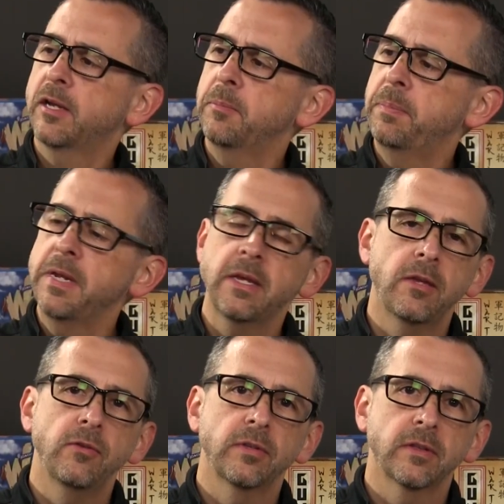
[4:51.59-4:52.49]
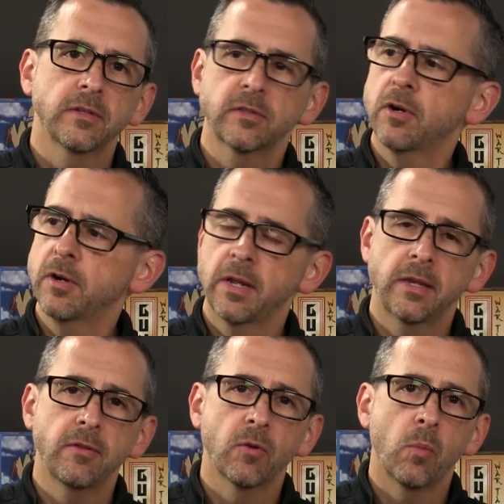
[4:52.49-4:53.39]
I could peek using this card
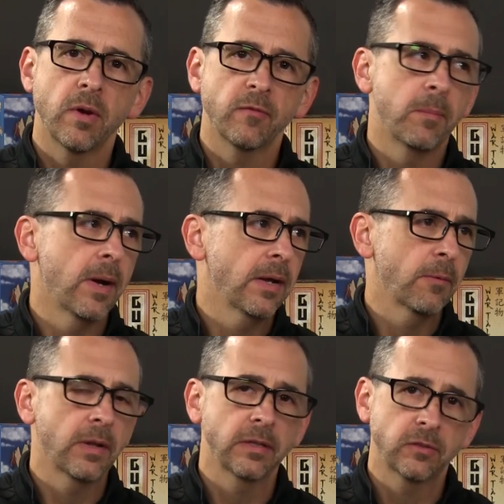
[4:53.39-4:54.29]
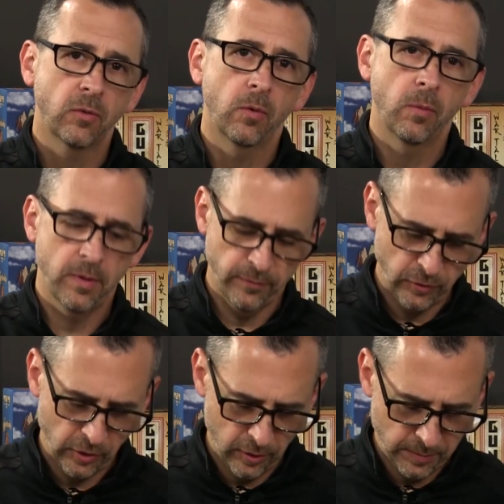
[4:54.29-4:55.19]
at either one of my relics or one of
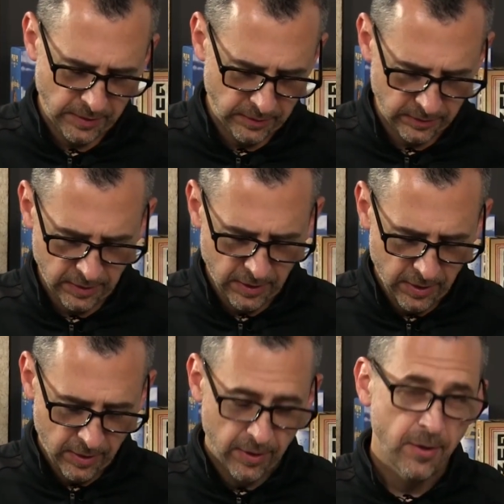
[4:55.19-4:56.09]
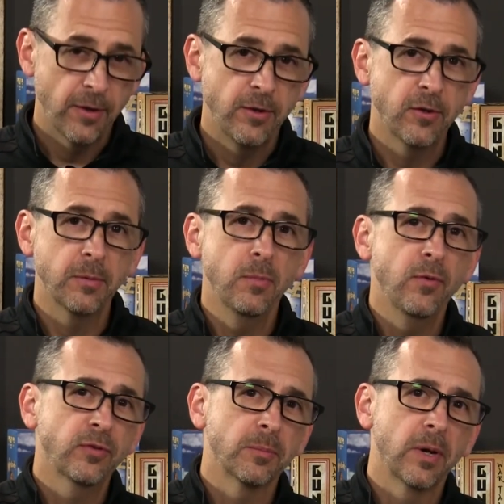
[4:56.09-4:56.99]
Jeremy's you can
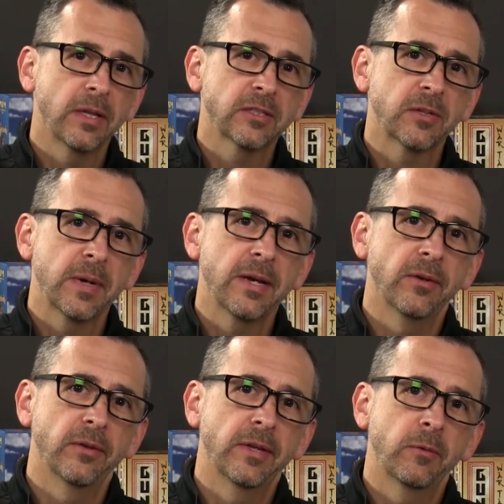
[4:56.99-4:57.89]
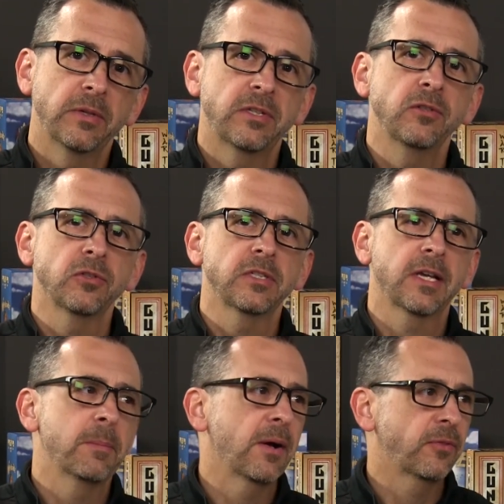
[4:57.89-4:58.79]
move some relics around. And what's
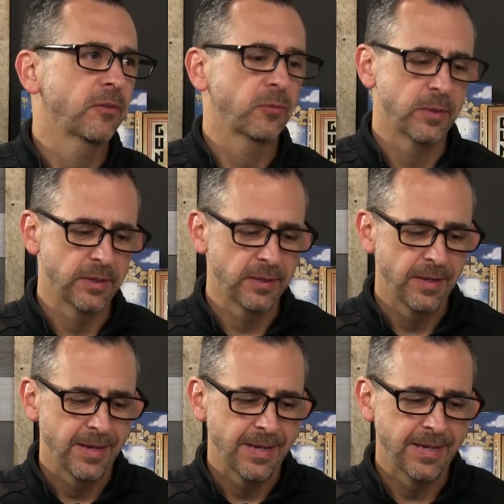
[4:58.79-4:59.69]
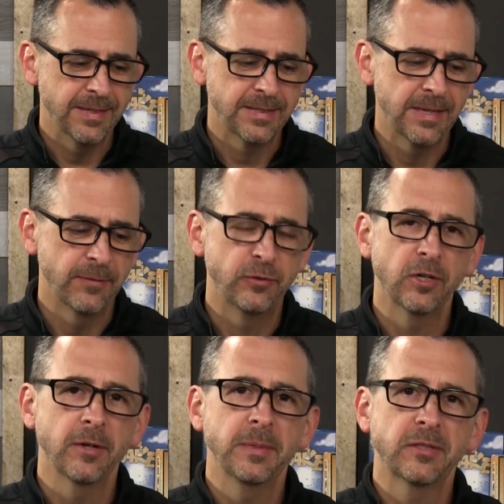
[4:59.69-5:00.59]
interesting about this one is if
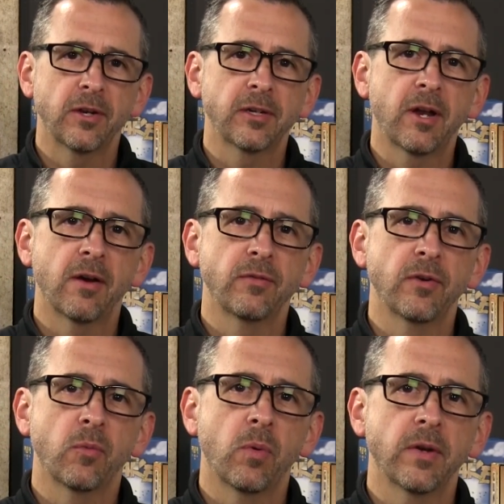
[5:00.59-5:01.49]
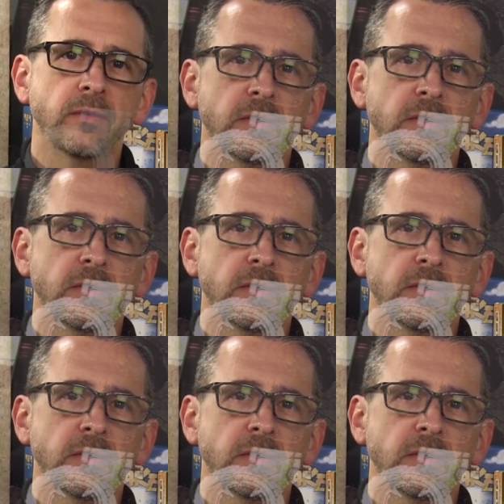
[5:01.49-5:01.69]
Jeremy's uncovered one of